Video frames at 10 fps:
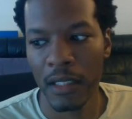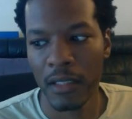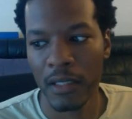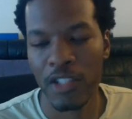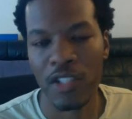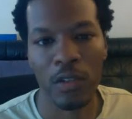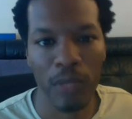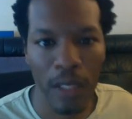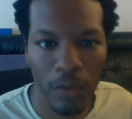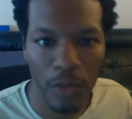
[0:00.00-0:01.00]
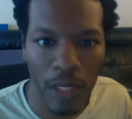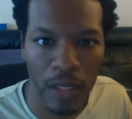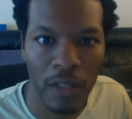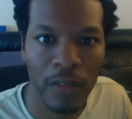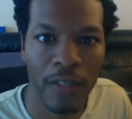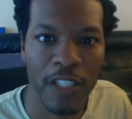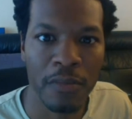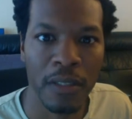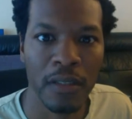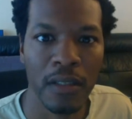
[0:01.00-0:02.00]
just slow down on in the
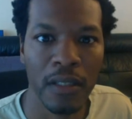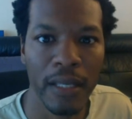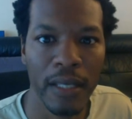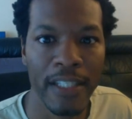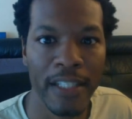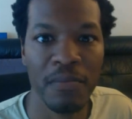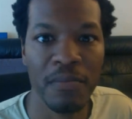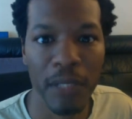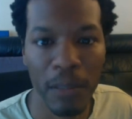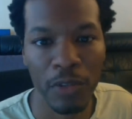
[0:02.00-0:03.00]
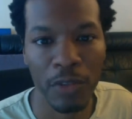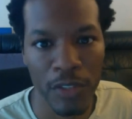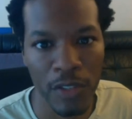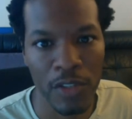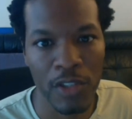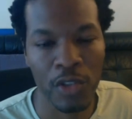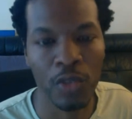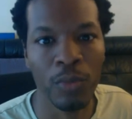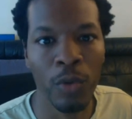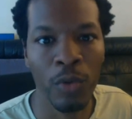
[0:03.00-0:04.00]
investment and speed up on the research. Do
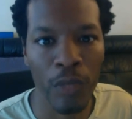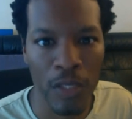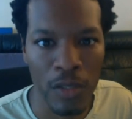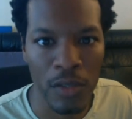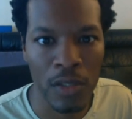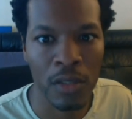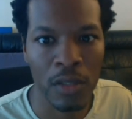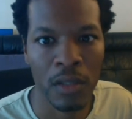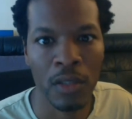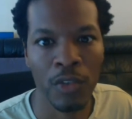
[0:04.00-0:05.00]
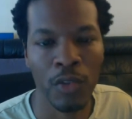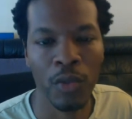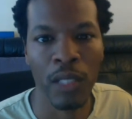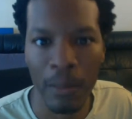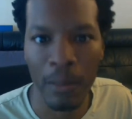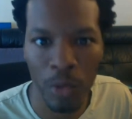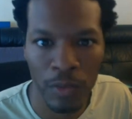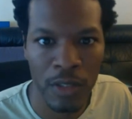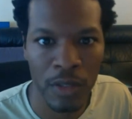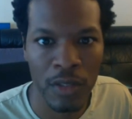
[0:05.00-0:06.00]
more research. Do a lot more
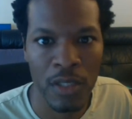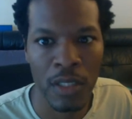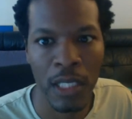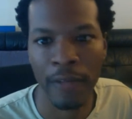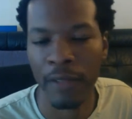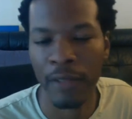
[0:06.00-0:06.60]
research every